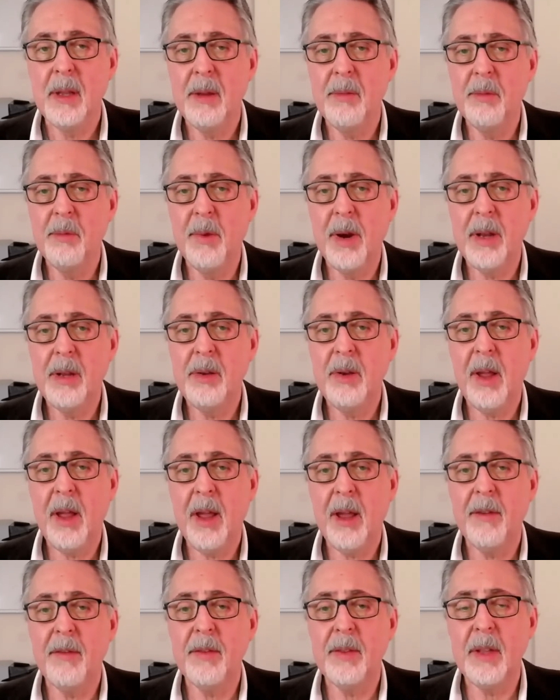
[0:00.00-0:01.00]
when you
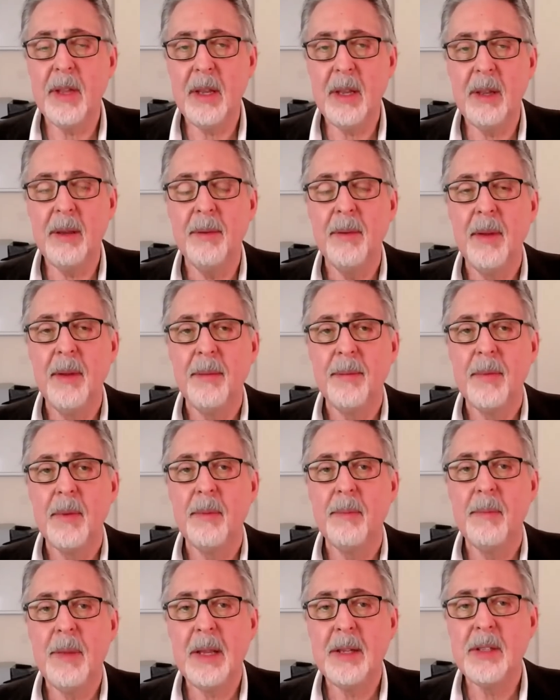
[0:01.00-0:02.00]
have
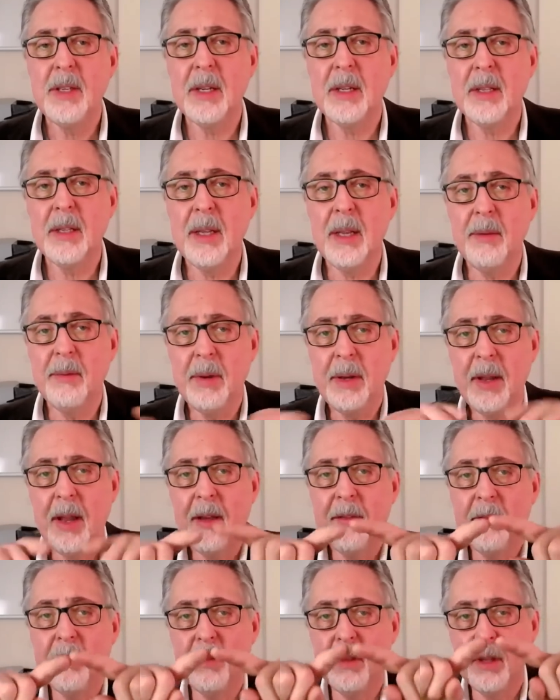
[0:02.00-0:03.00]
when you
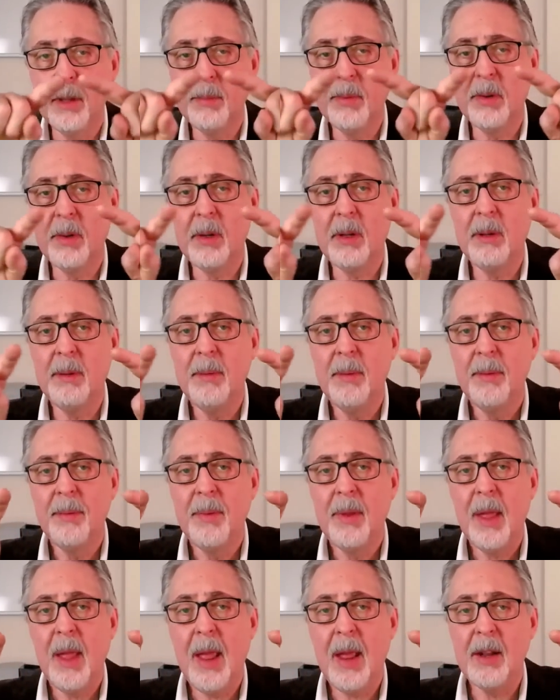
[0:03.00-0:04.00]
have liberal
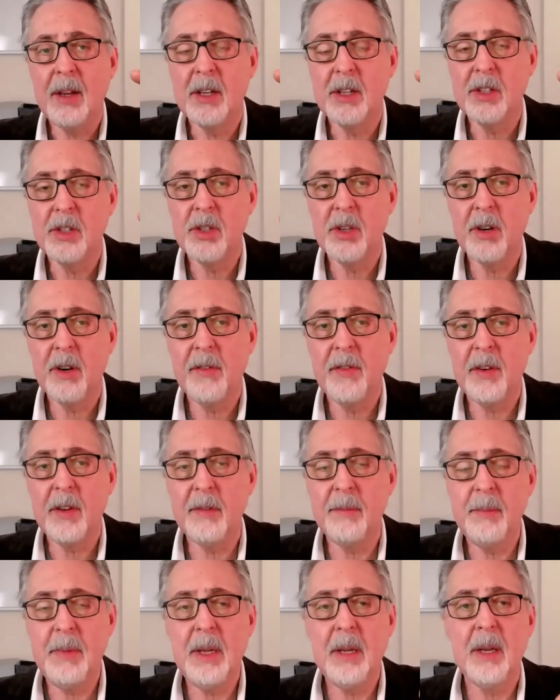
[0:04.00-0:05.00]
and conservative
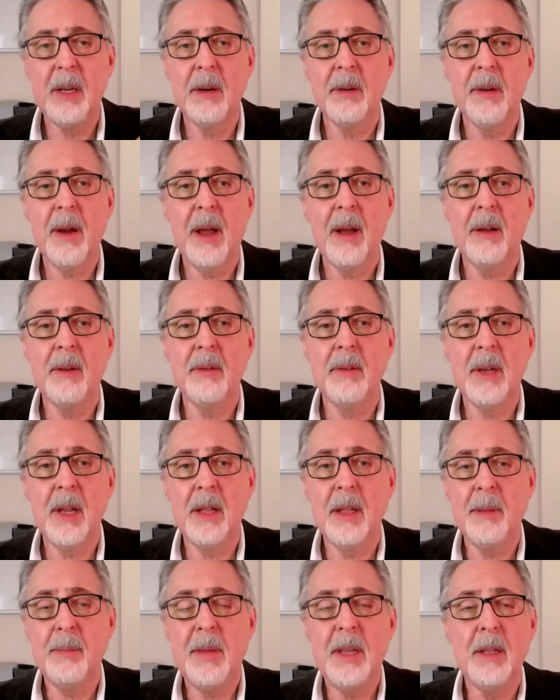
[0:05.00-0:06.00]
meeting around and
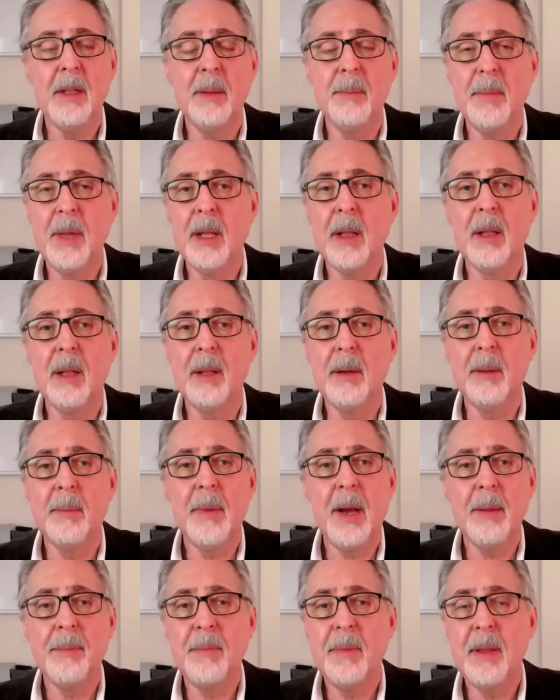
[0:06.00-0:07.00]
they meet in the middle, and
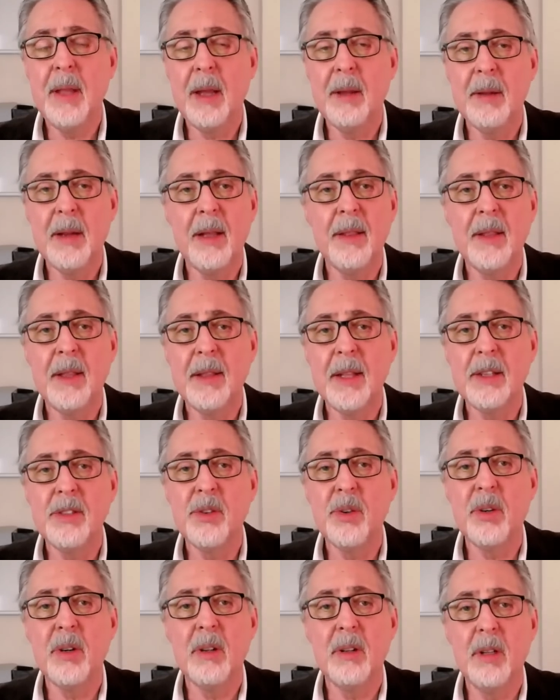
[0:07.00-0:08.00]
I think that's
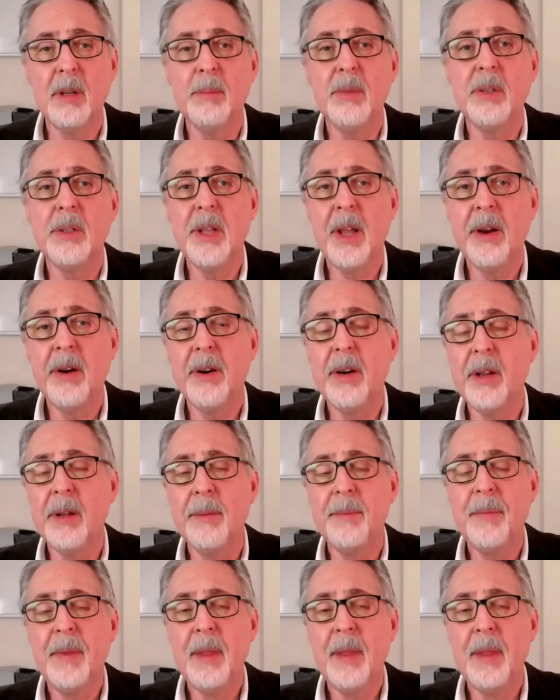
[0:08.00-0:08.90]
sort of libertarian.